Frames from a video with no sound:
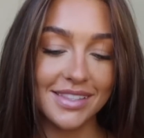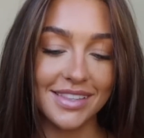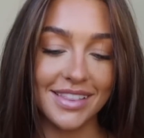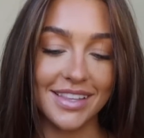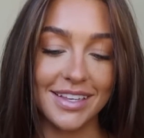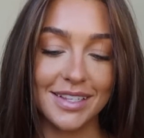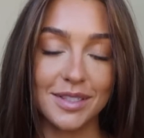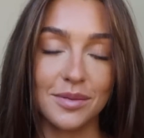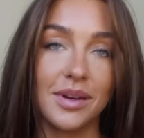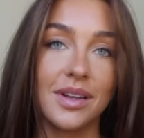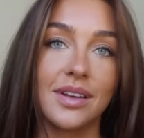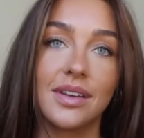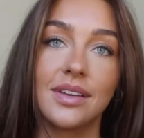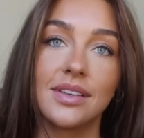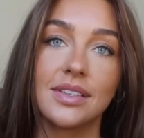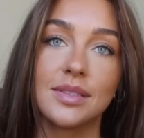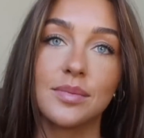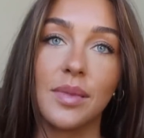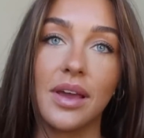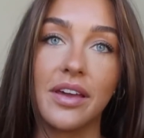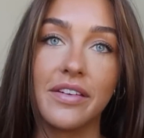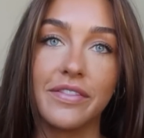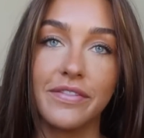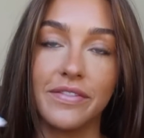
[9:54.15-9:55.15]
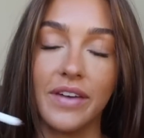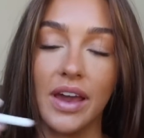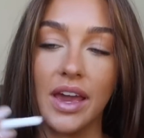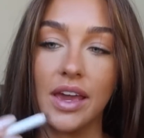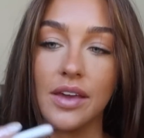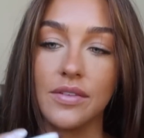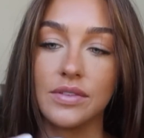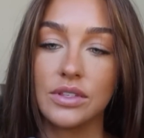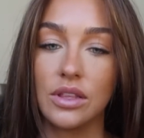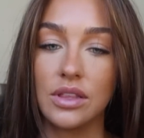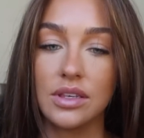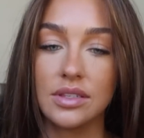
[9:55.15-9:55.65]
This one is my
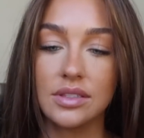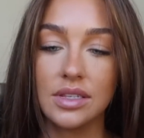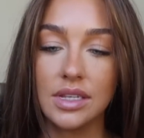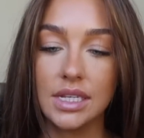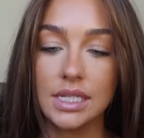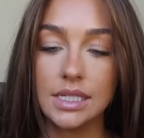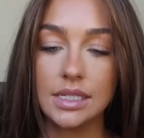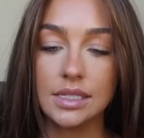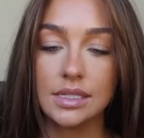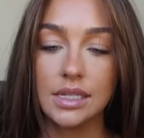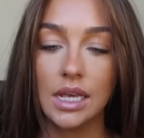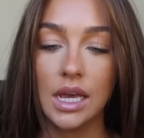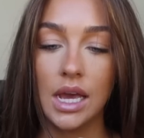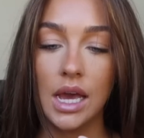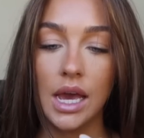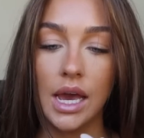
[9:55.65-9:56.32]
fave. So this is